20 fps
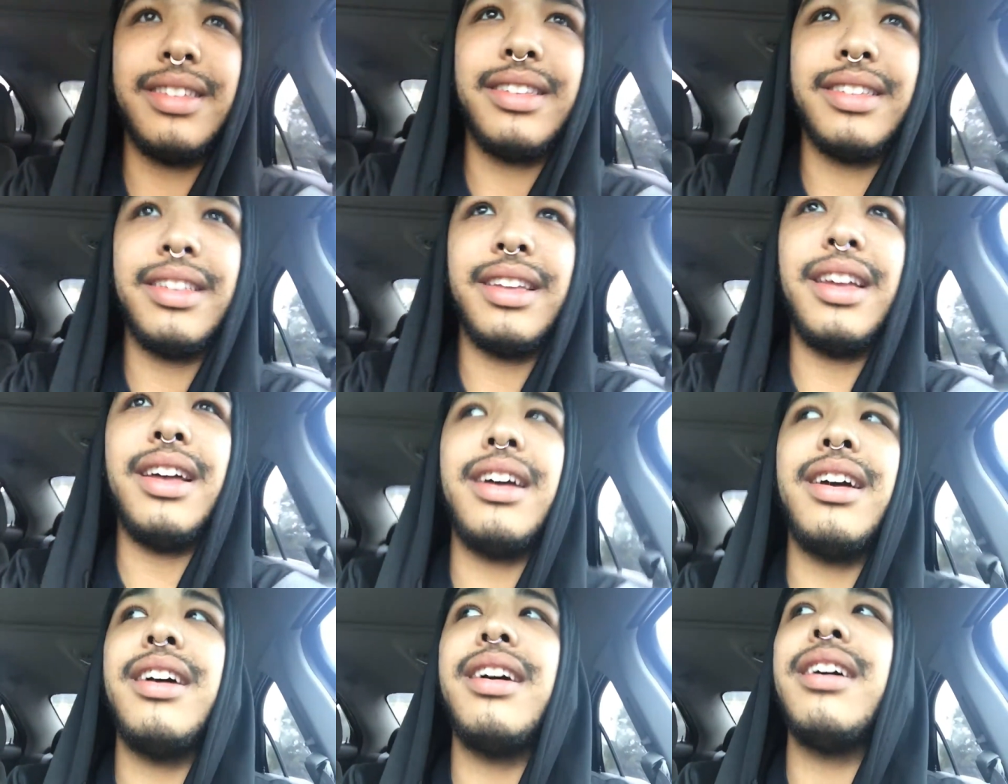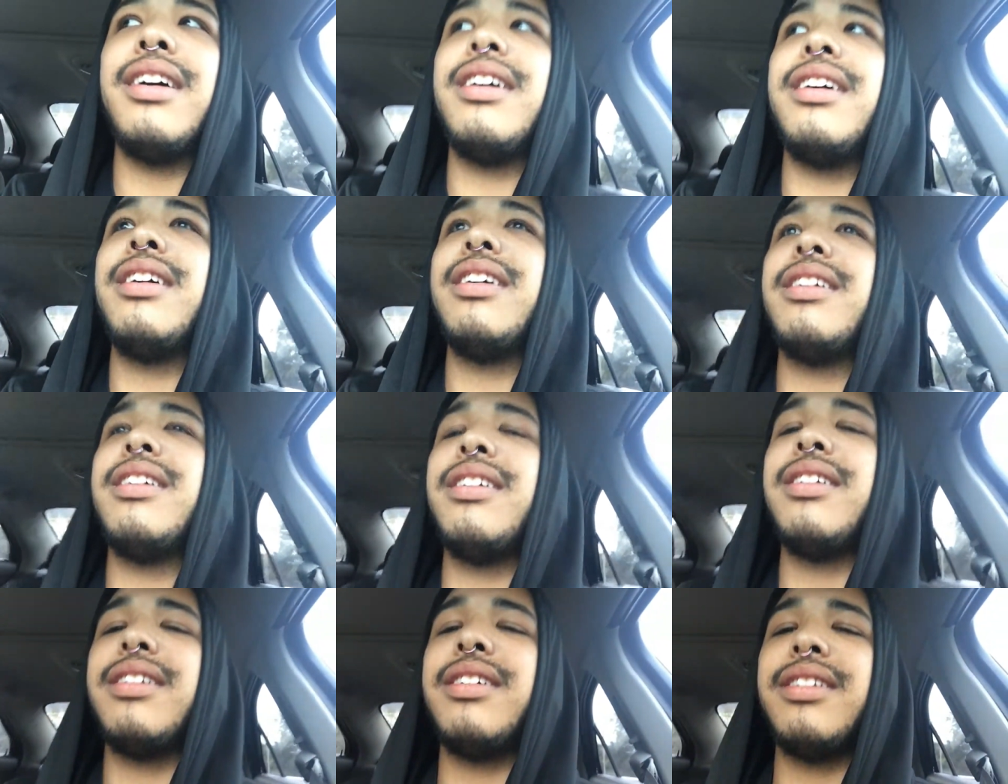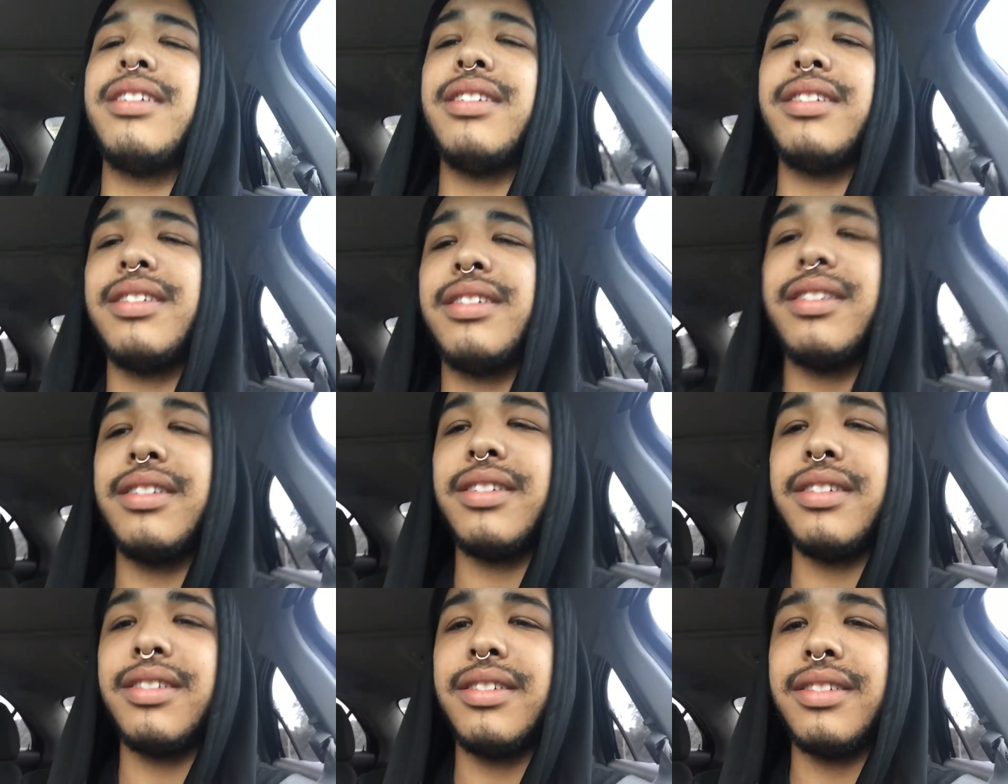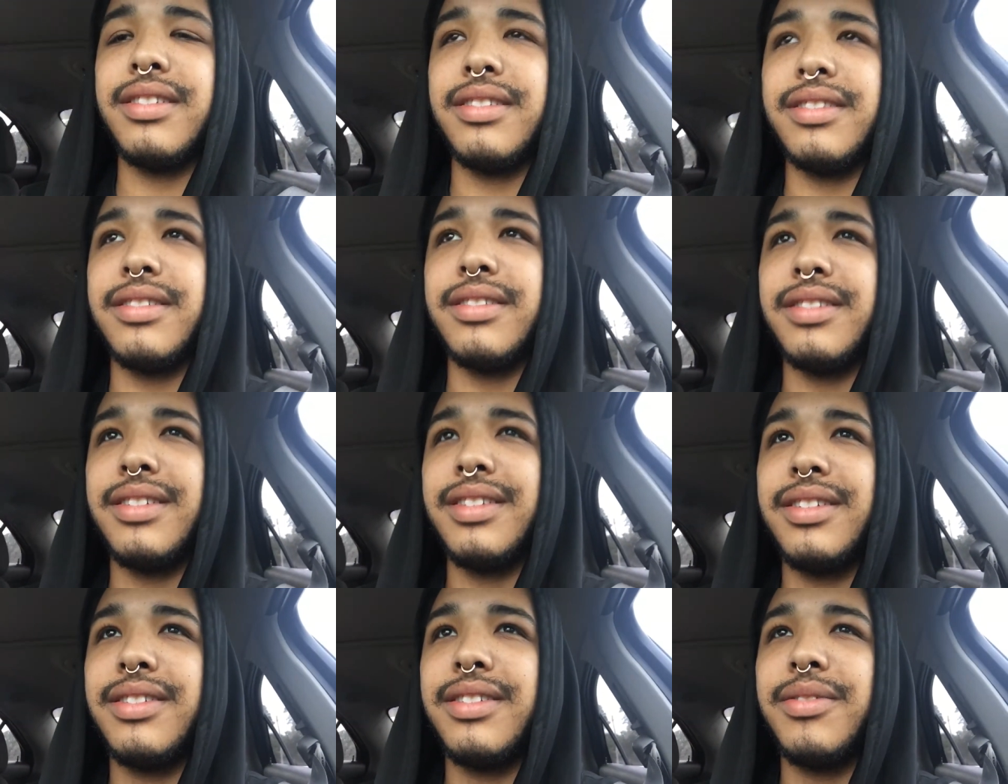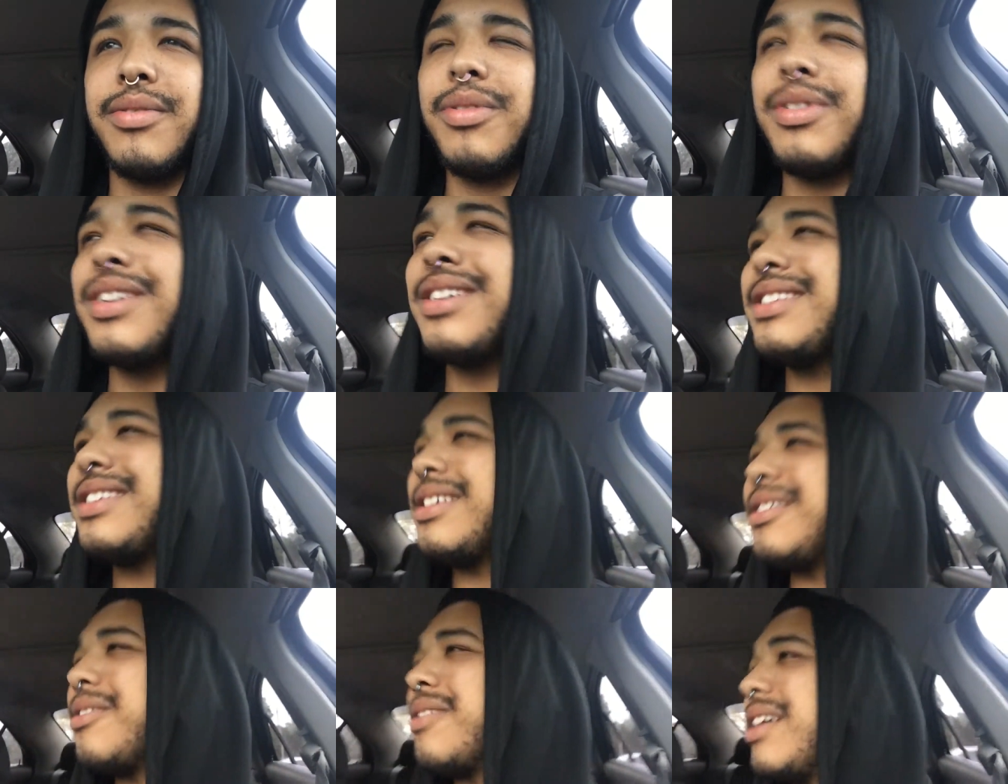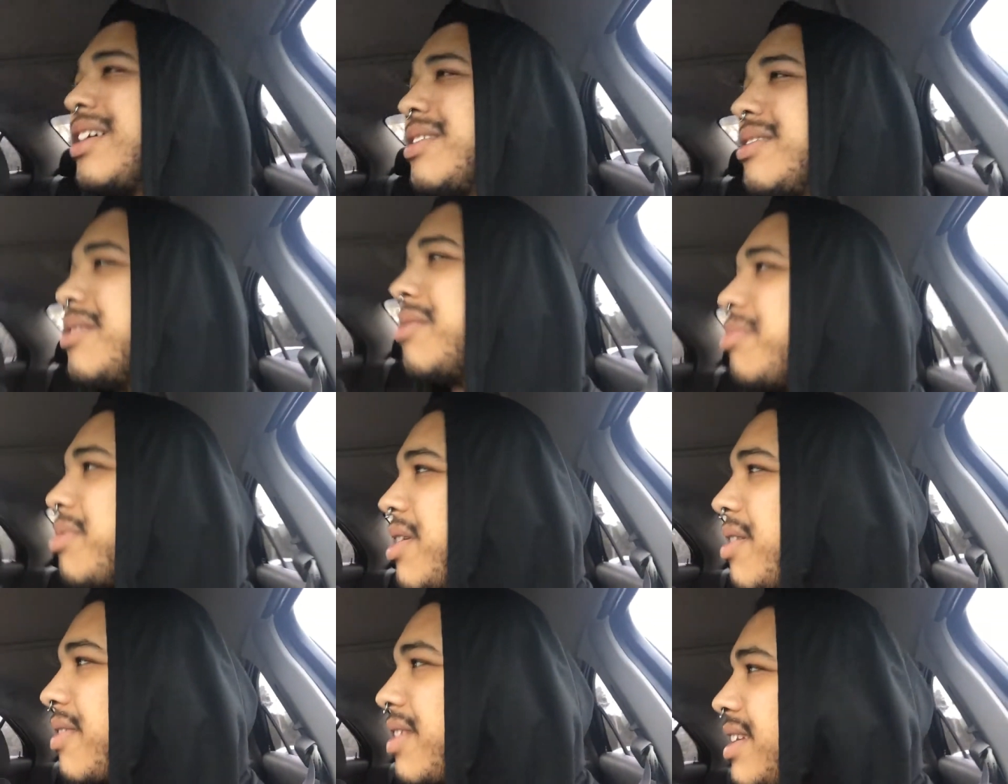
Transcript: Like uh, Little House on the Prairie. Where is Little House on the Prairie?